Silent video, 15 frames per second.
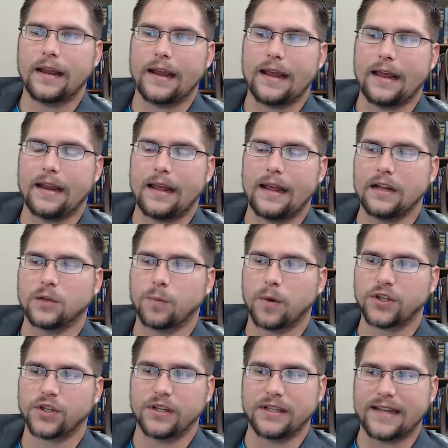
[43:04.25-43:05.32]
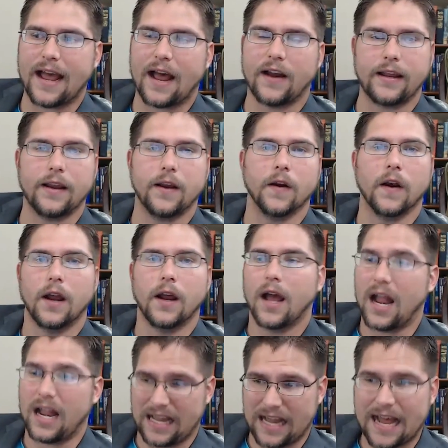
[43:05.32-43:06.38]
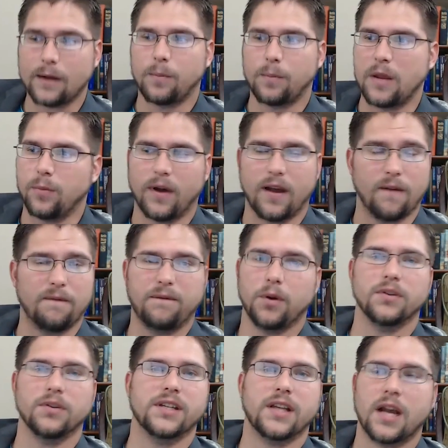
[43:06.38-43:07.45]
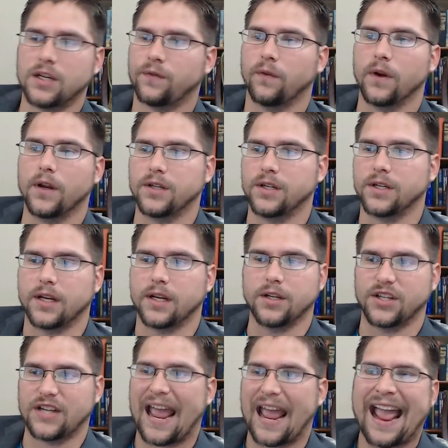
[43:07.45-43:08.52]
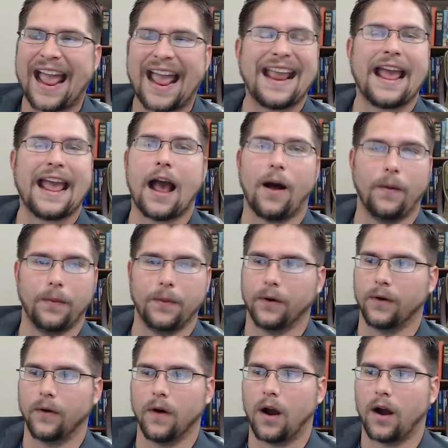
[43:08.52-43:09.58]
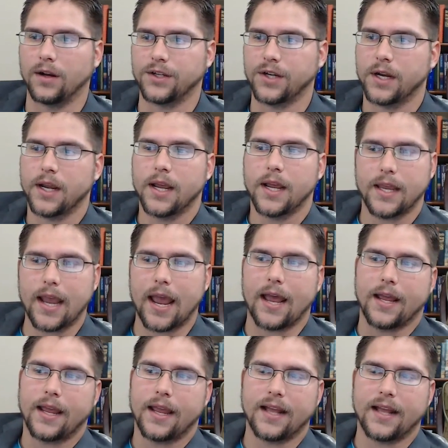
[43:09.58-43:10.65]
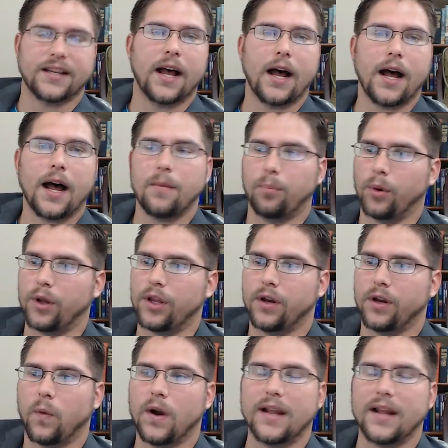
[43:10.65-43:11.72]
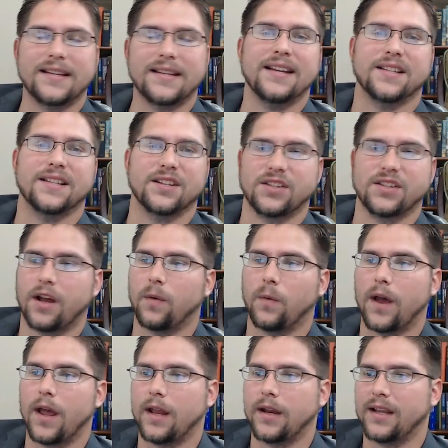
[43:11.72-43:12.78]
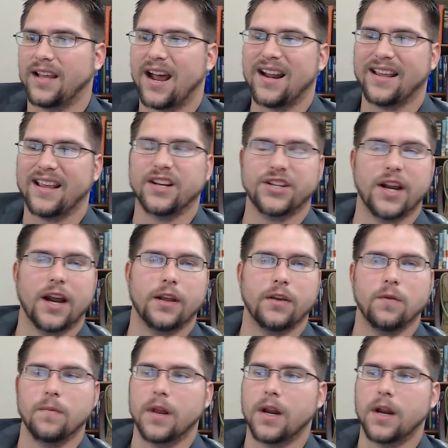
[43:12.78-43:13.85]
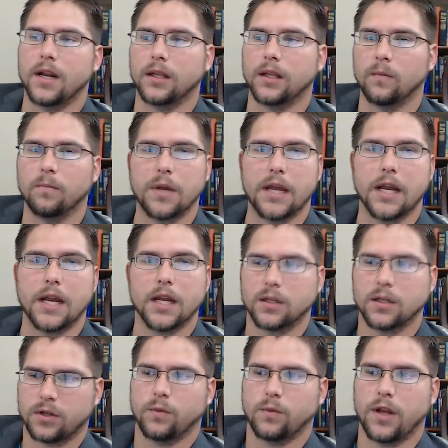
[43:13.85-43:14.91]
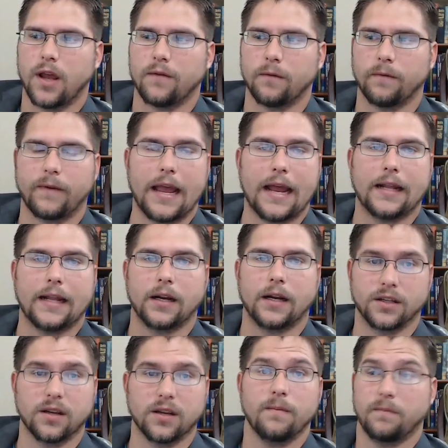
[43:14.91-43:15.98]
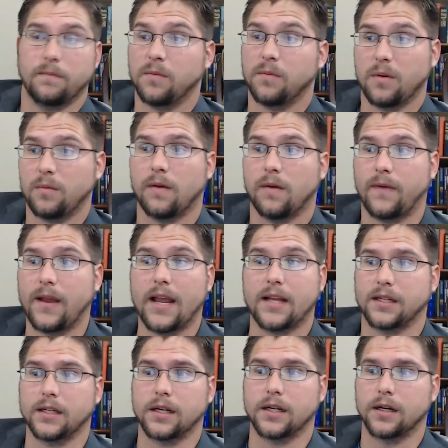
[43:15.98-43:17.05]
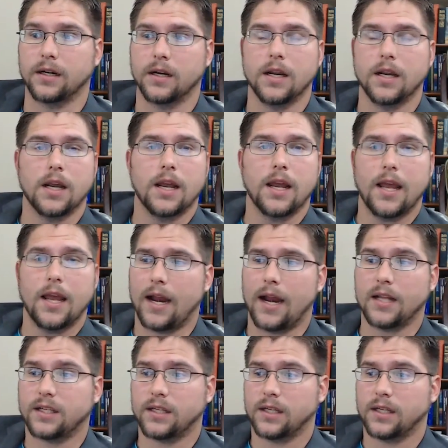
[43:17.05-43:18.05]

and especially down here, a lot of people have full-size fridges and just hang out in their garage. Yeah, it's hot, but you know what? It takes the sun away and it kind of gets you out of humidity a little bit, especially when you have a fan in there. Some people have fans in there, and